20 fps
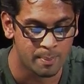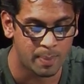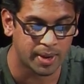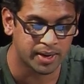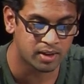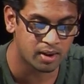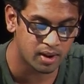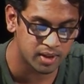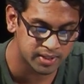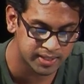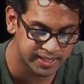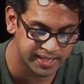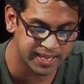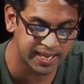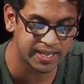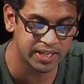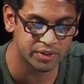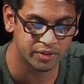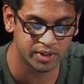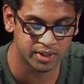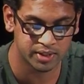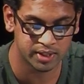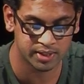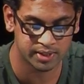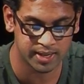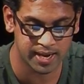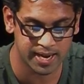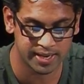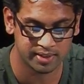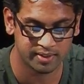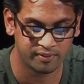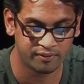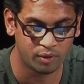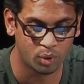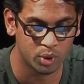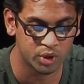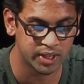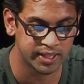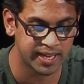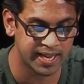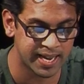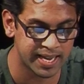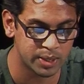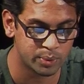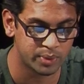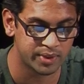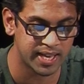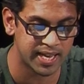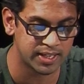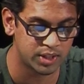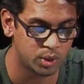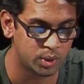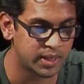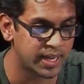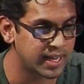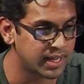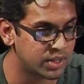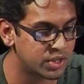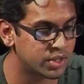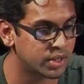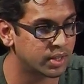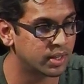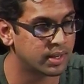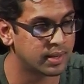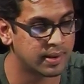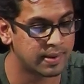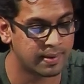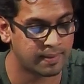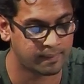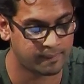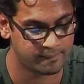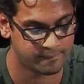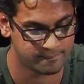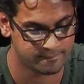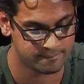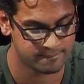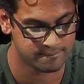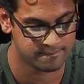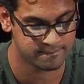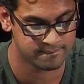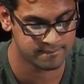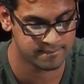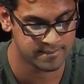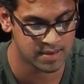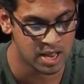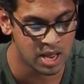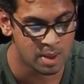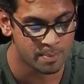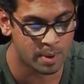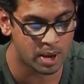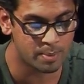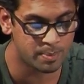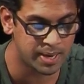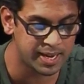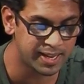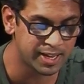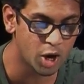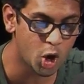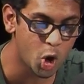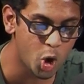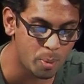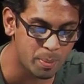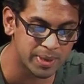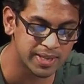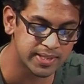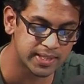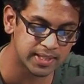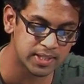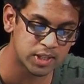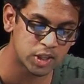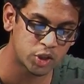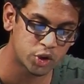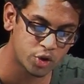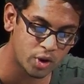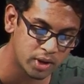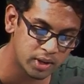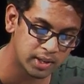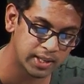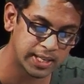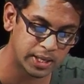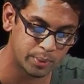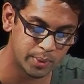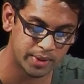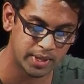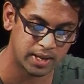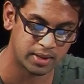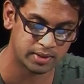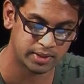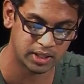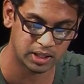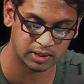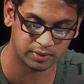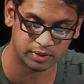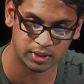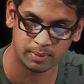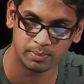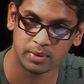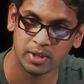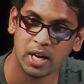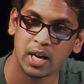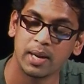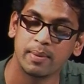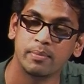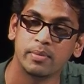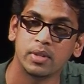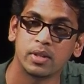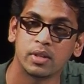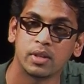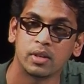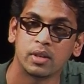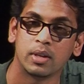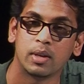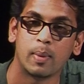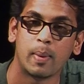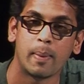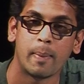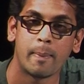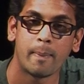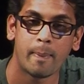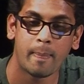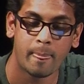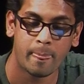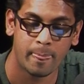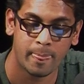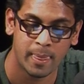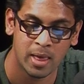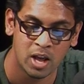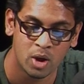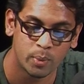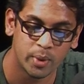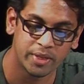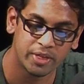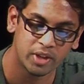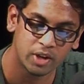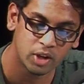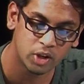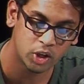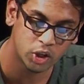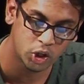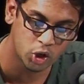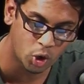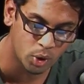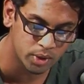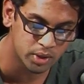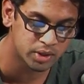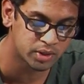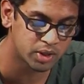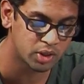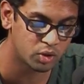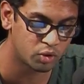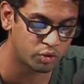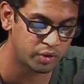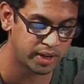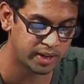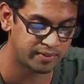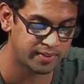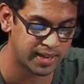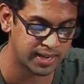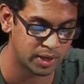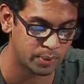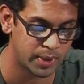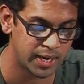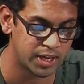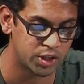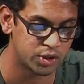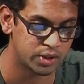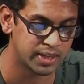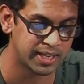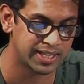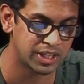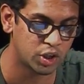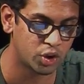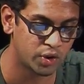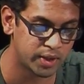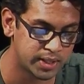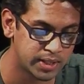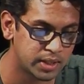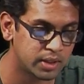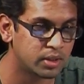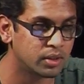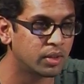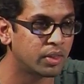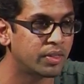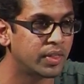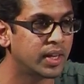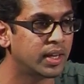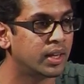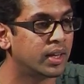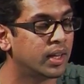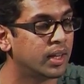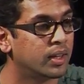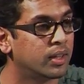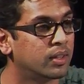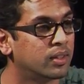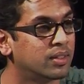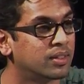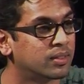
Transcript: By casting ignorance aside and forging ahead with education, by being open to struggling with ourselves sometimes, with constant reevaluation and critical thinking.